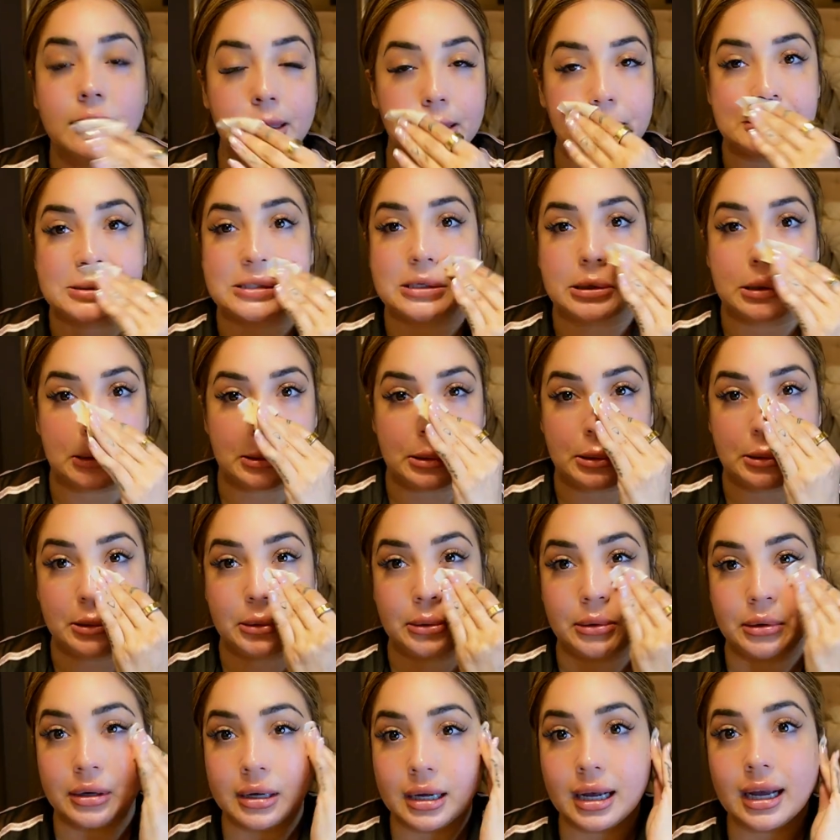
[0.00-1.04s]

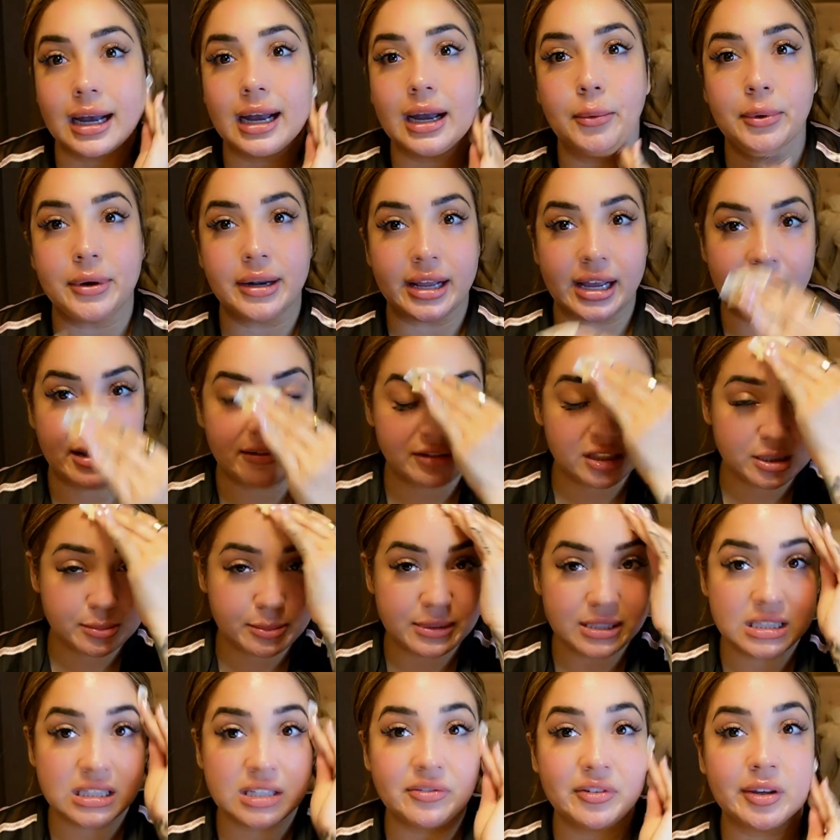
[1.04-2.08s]
So I would have
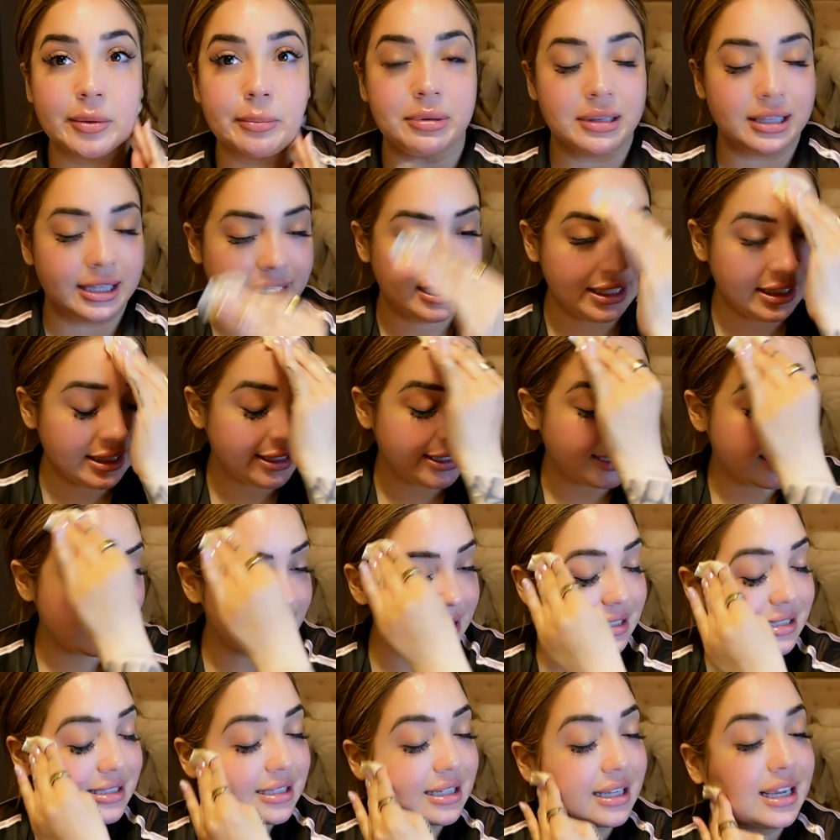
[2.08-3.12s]
specific
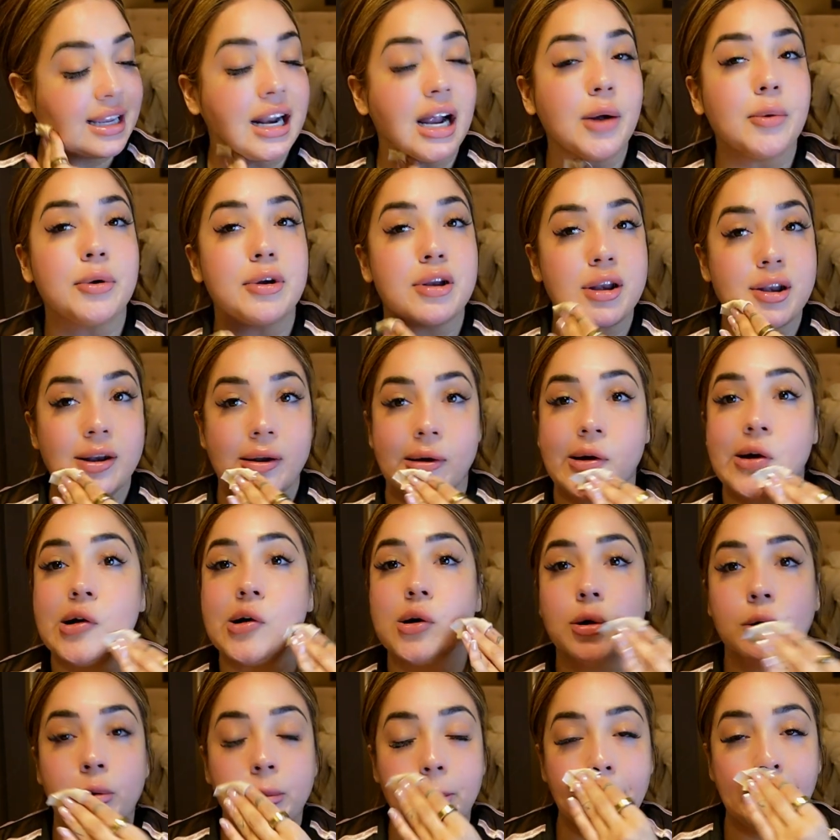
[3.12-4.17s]
playlists, and I would
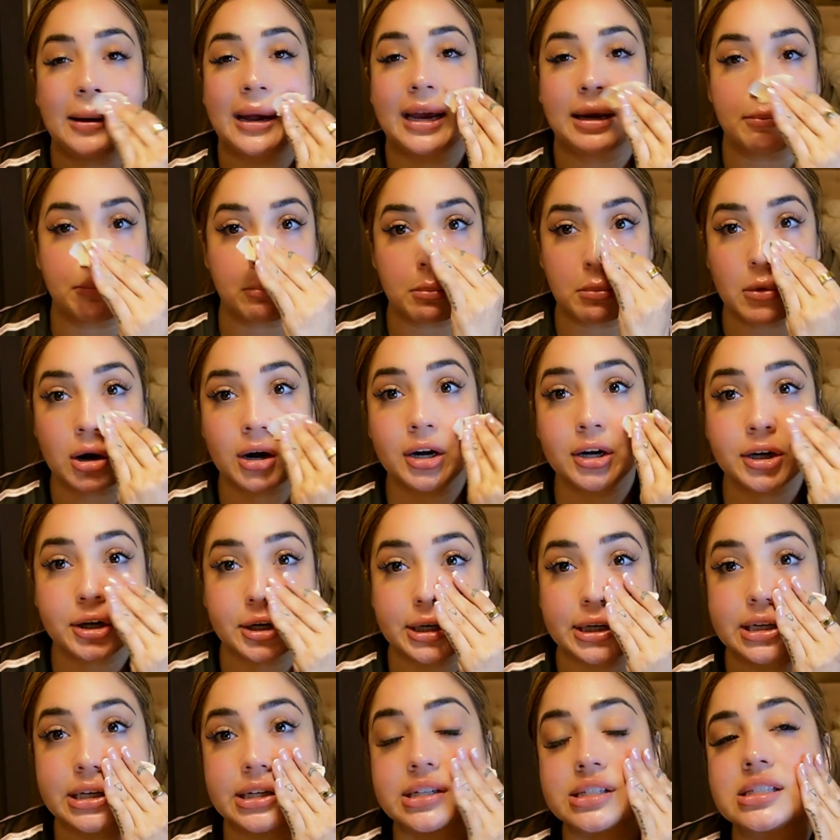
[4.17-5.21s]
know my
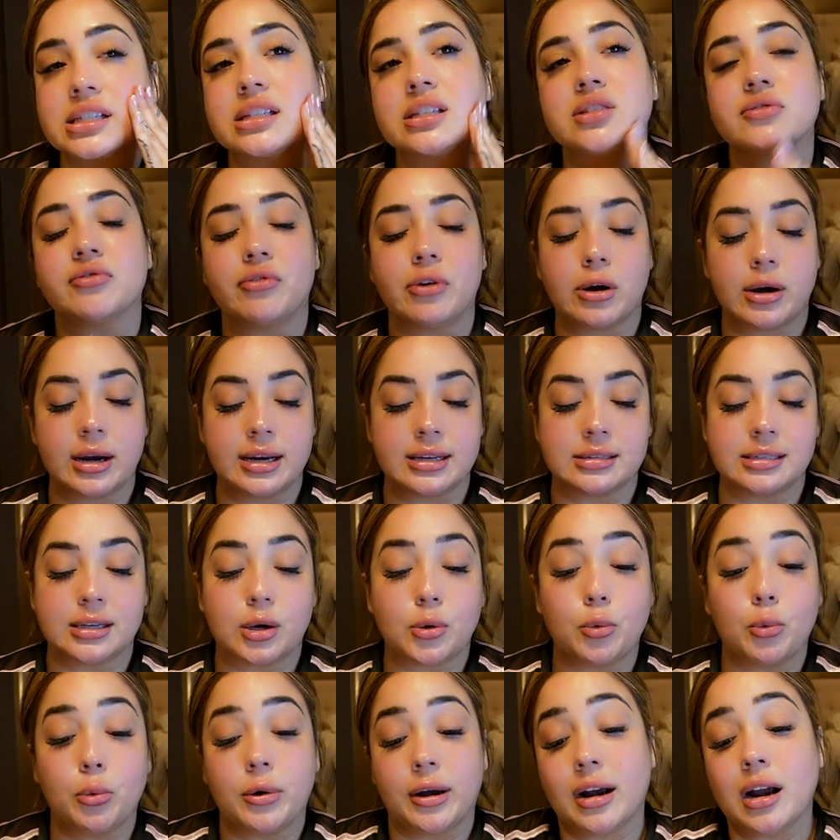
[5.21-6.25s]
markers as far as like
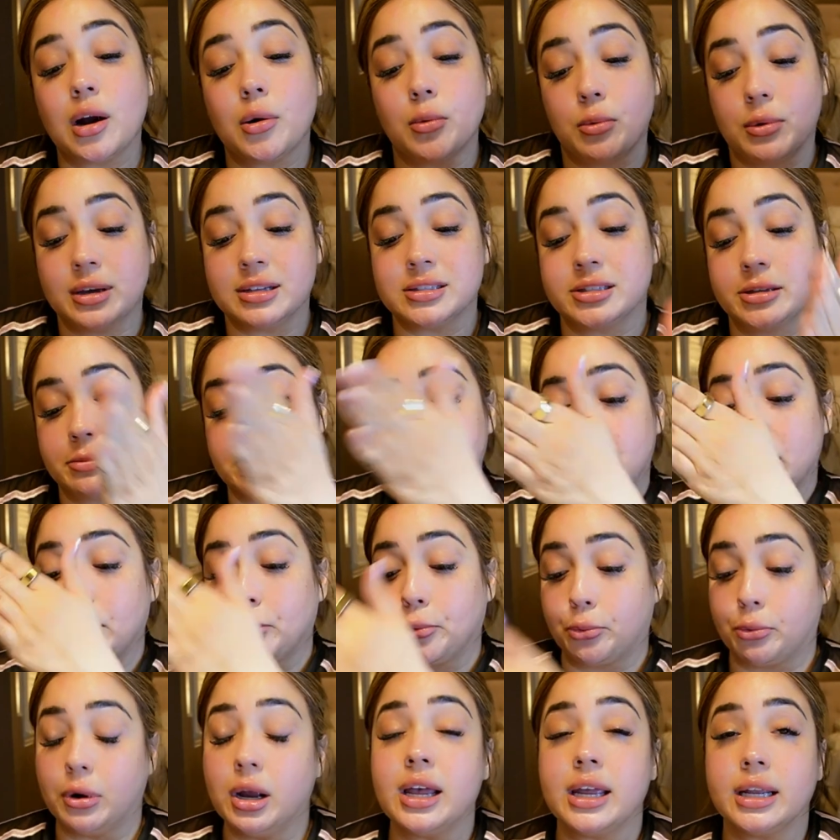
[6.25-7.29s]
where I was in my
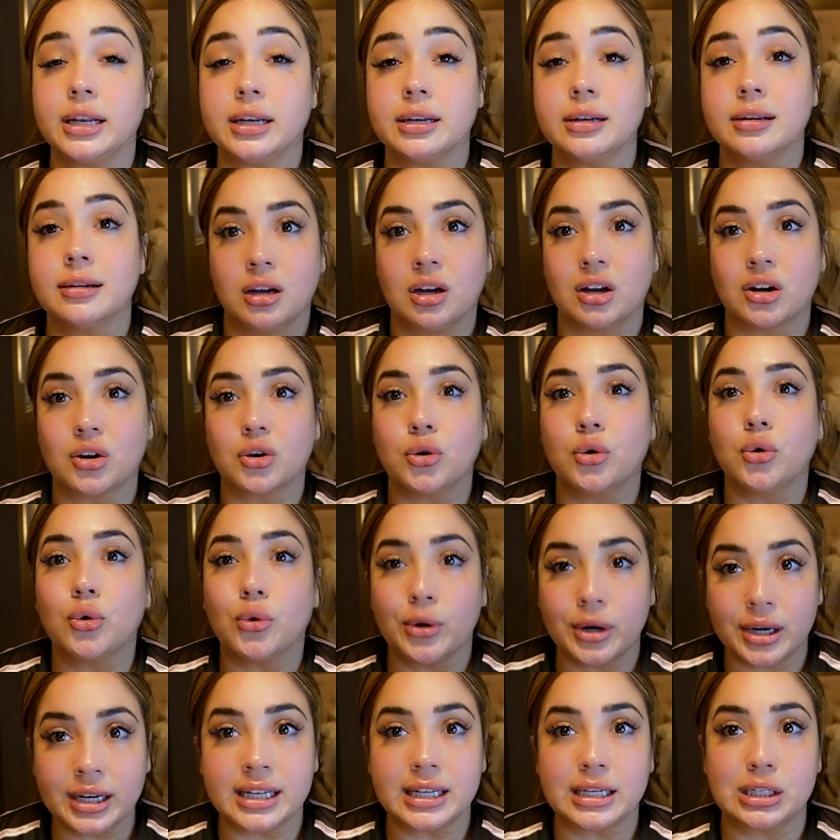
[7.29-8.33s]
run
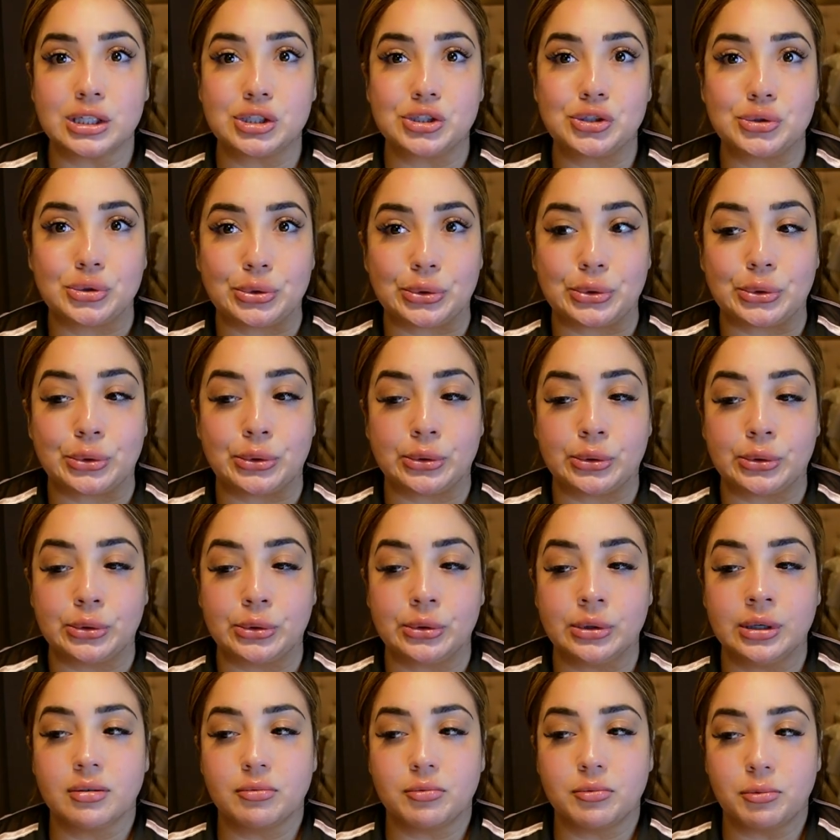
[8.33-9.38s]
according
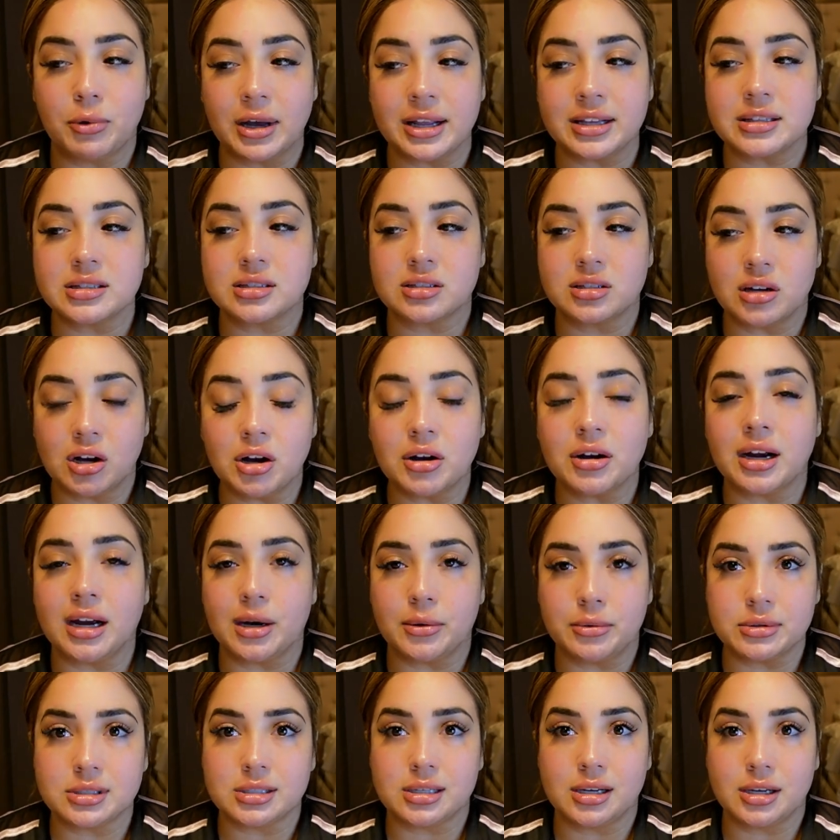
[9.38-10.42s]
to what song I
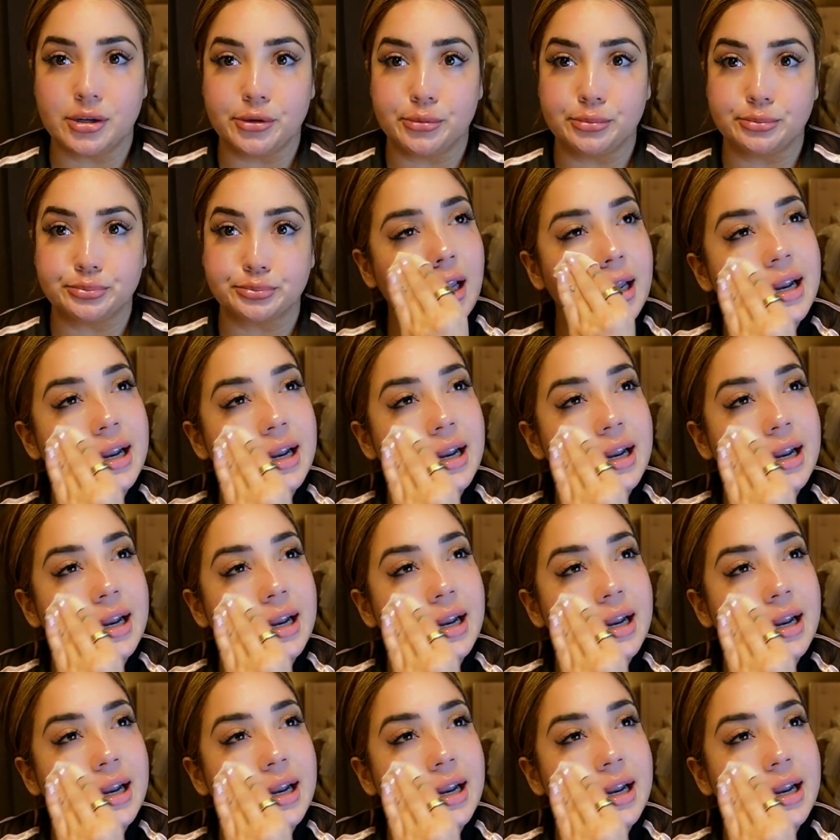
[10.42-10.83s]
was on.